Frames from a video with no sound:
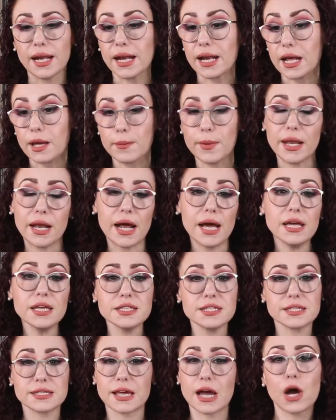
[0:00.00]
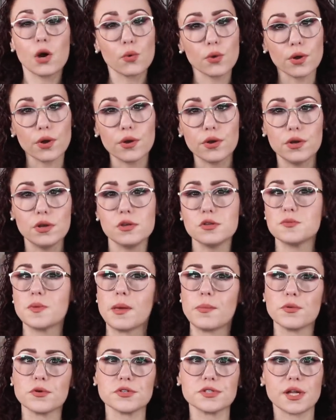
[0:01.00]
And I mean, I scoured
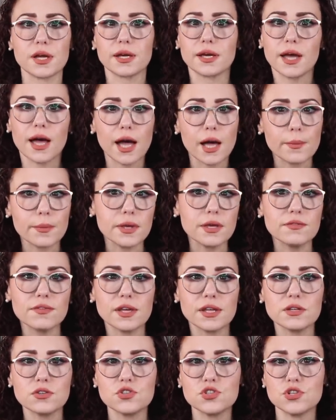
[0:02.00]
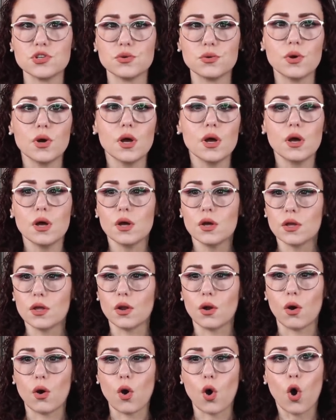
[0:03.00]
newspapers.com even to, you
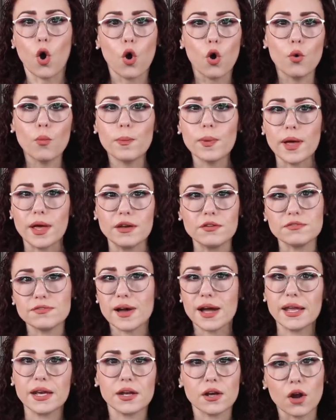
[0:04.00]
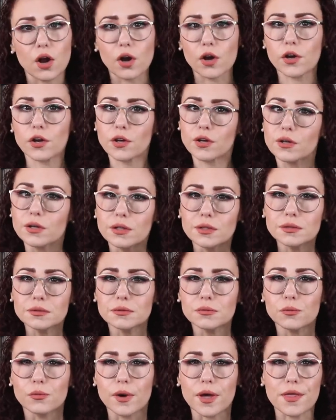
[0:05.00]
know, hope and find an article
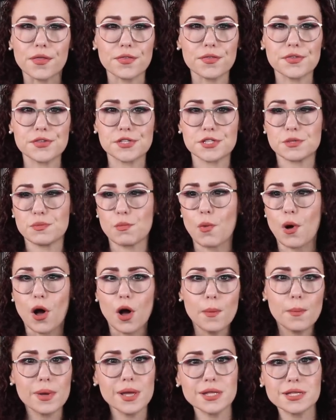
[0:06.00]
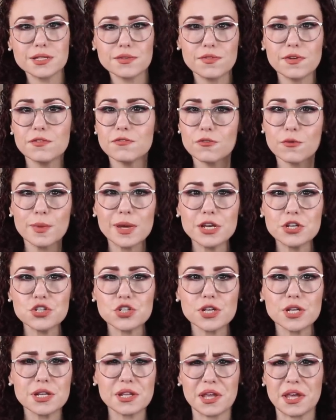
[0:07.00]
with small bits of
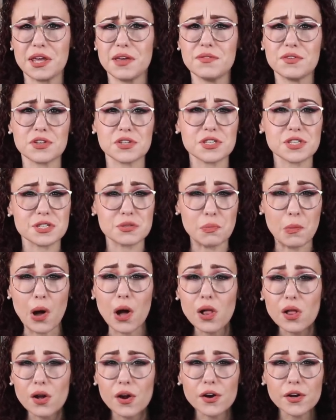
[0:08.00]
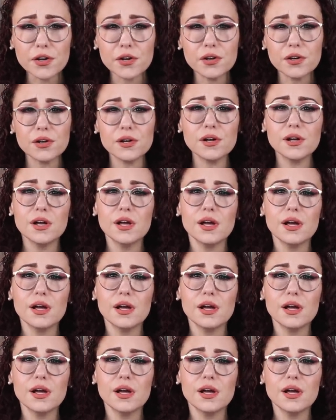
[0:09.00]
information, like even a small article.